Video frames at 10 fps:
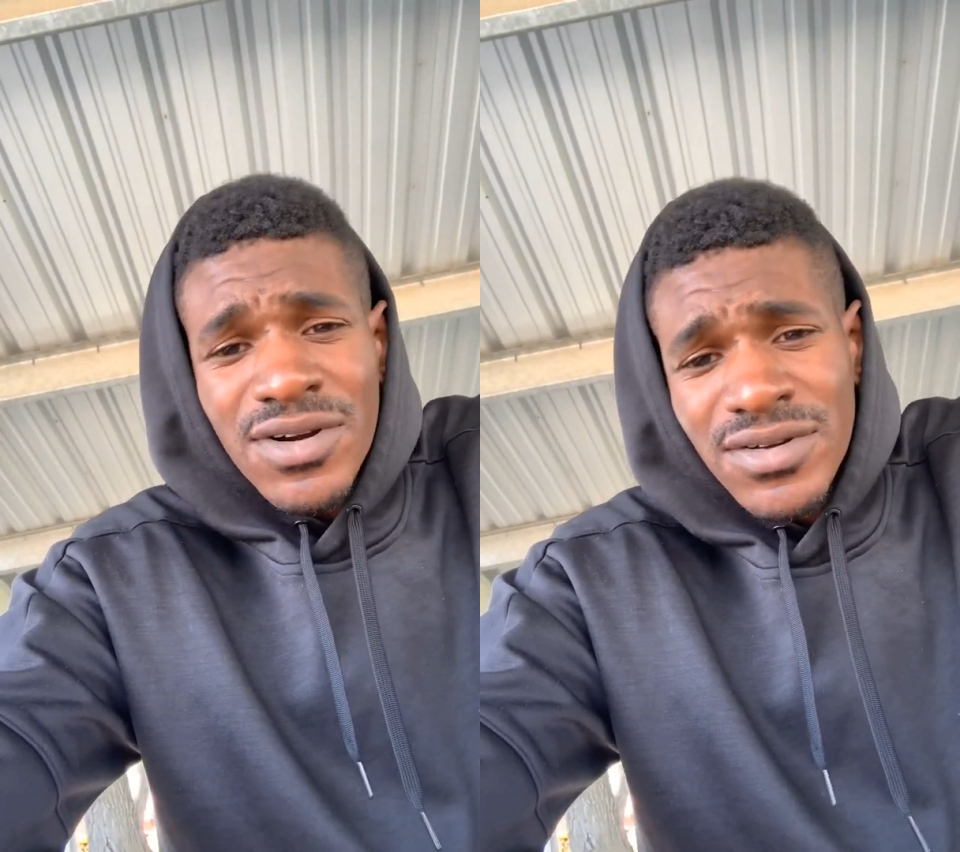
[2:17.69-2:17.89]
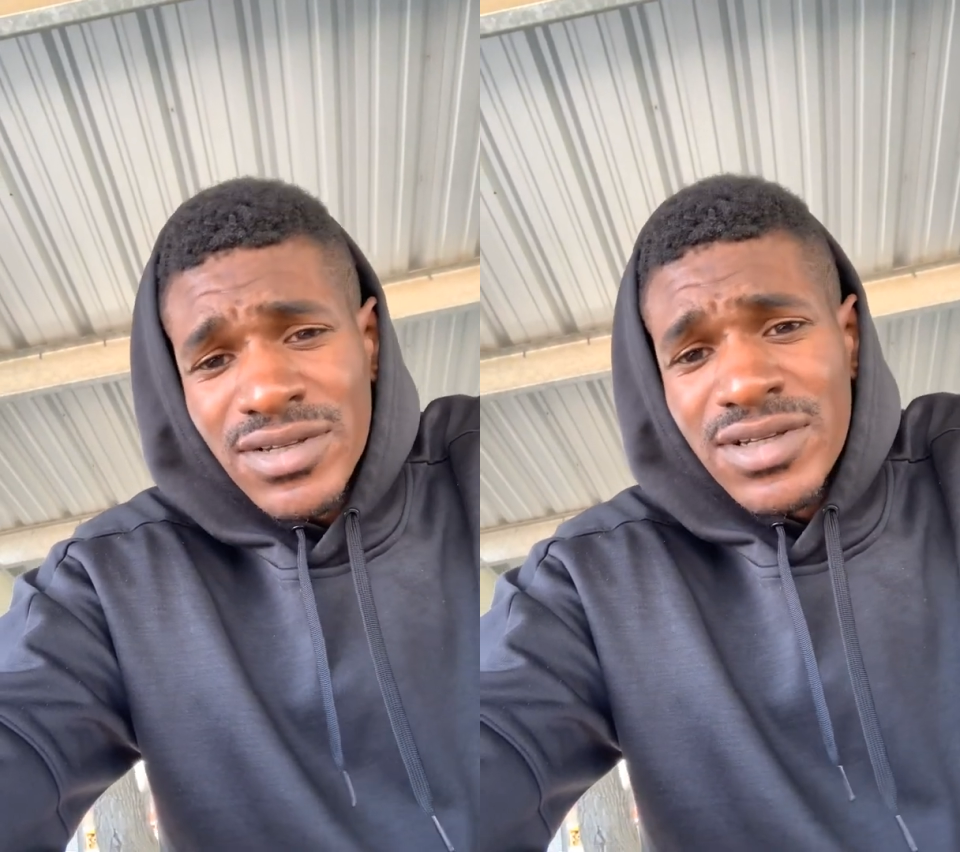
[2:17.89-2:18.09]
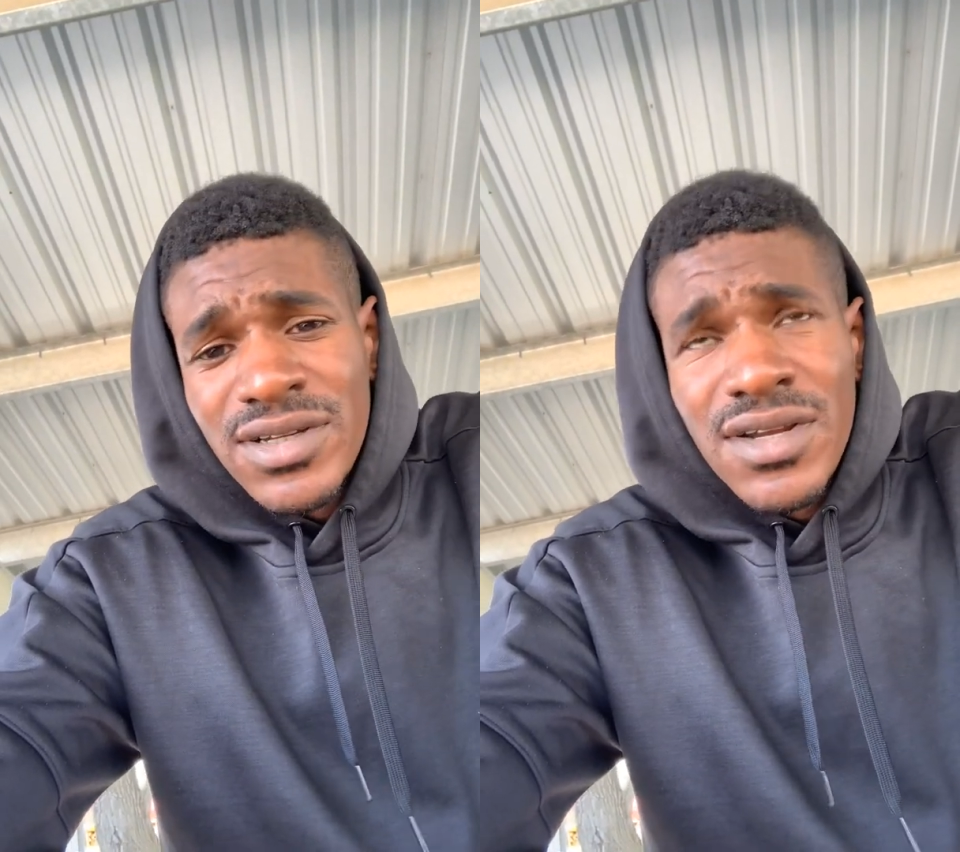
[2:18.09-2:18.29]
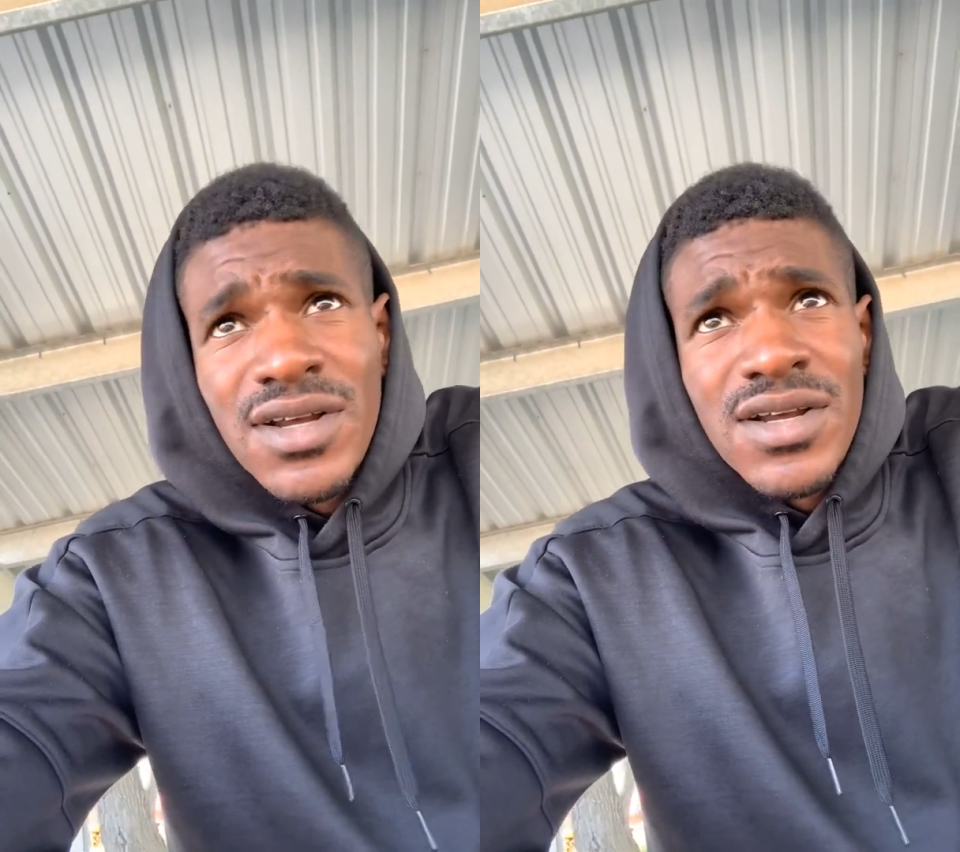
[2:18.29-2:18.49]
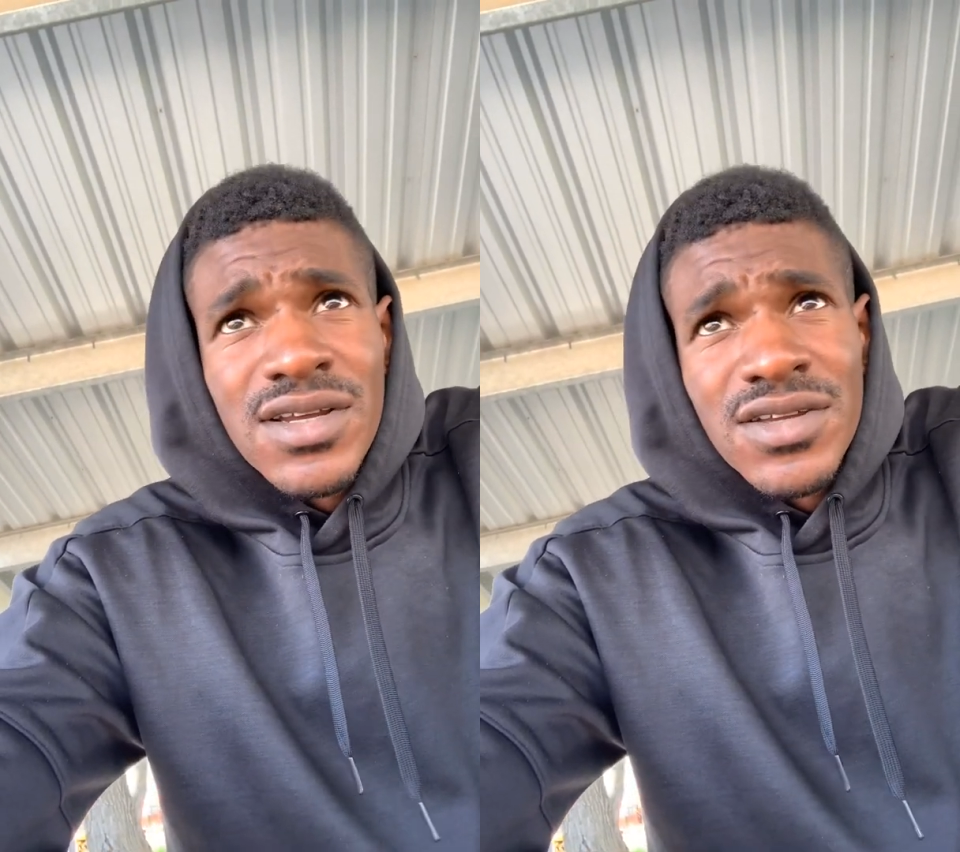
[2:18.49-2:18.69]
early,
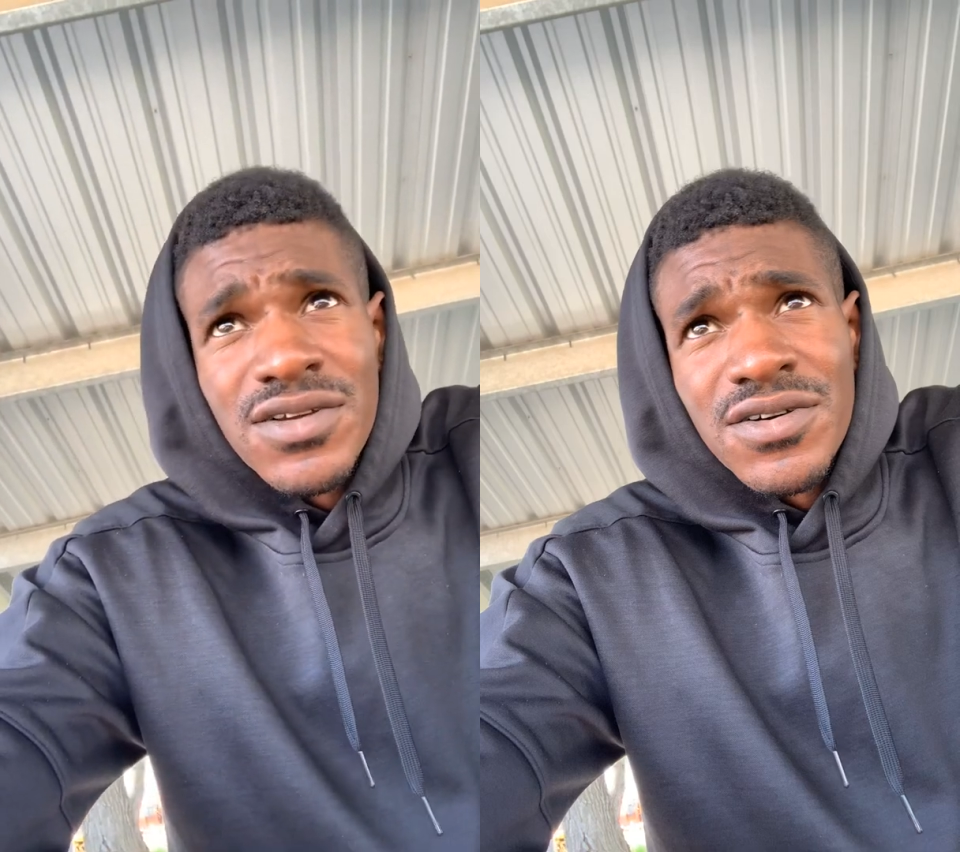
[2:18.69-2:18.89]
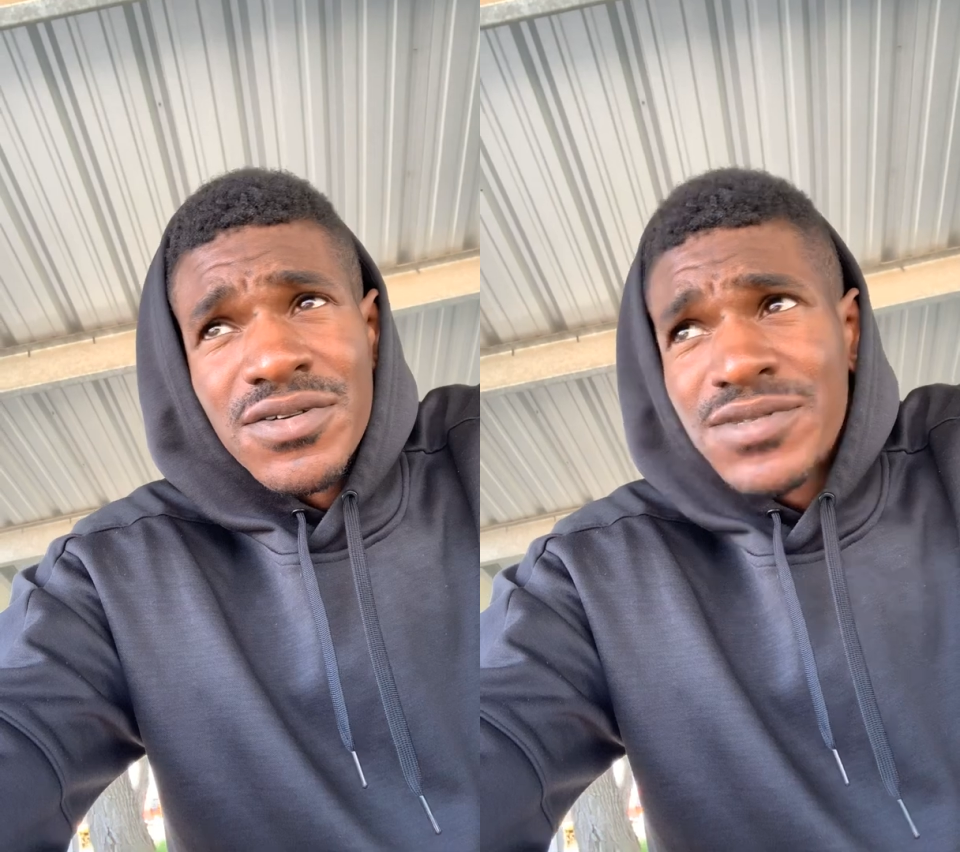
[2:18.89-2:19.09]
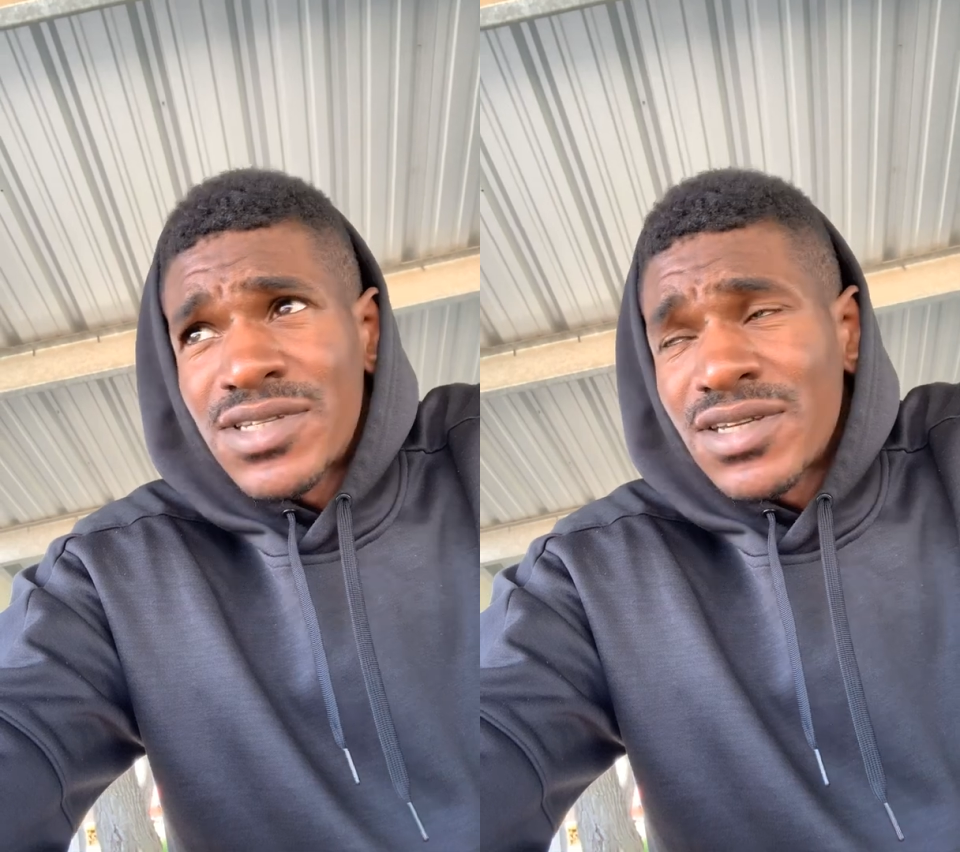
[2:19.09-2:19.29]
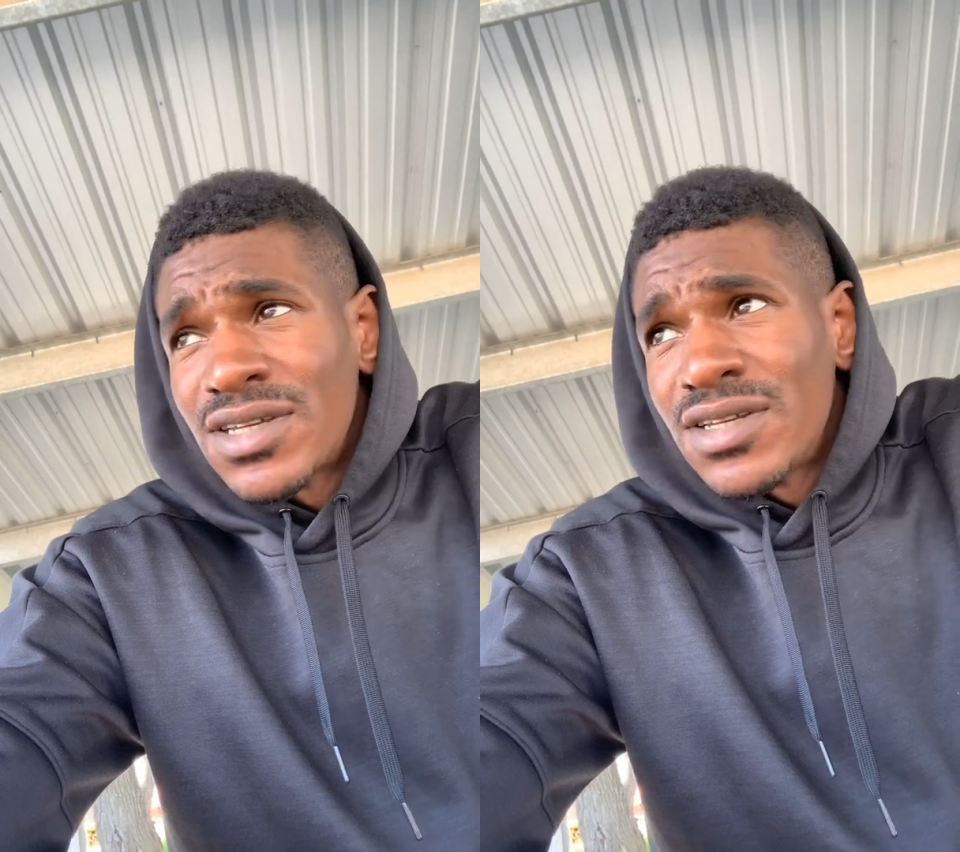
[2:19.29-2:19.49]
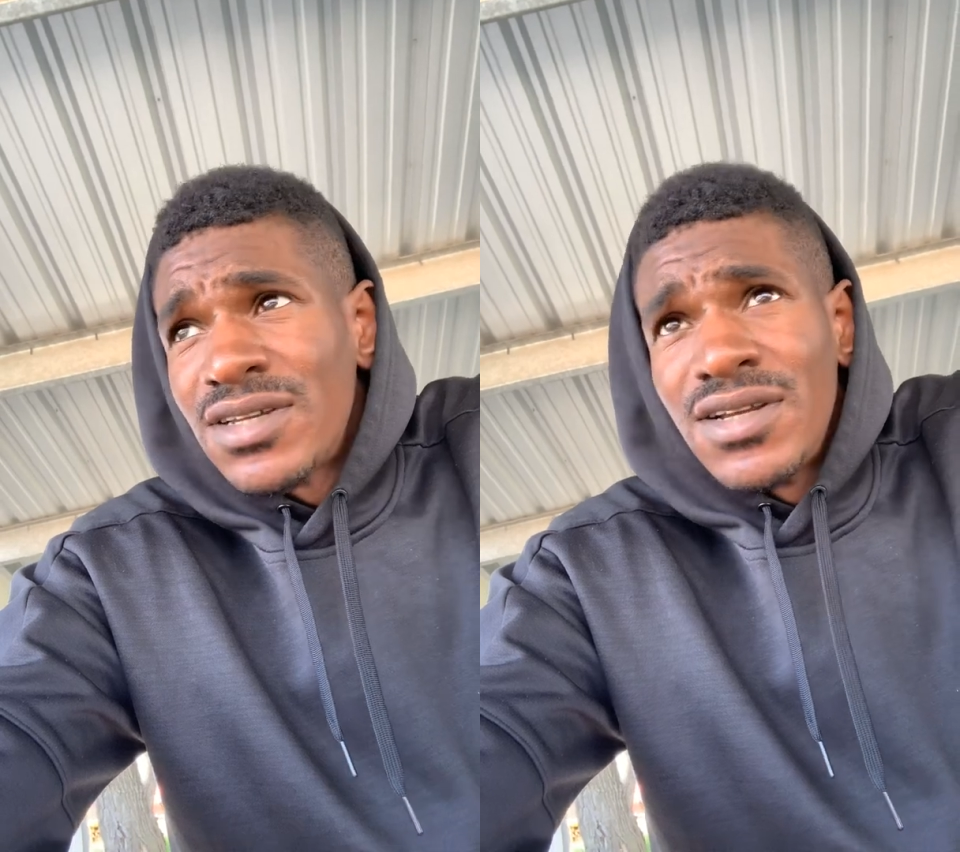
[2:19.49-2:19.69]
you know what I'm
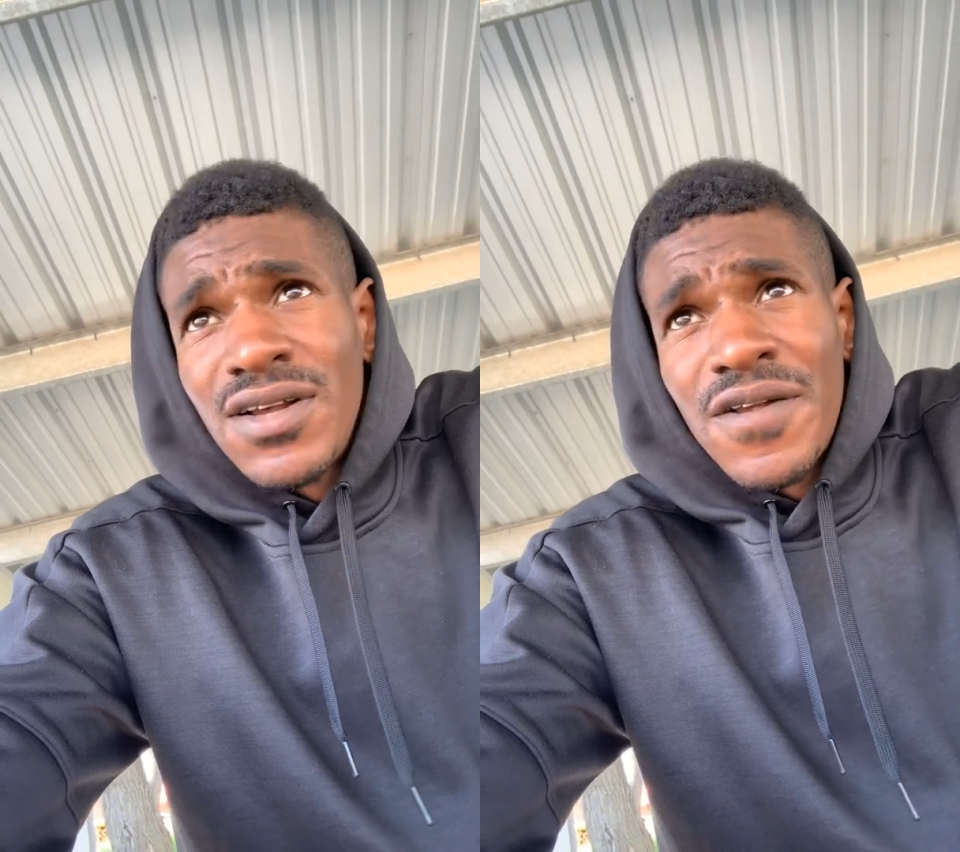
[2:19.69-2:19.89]
saying?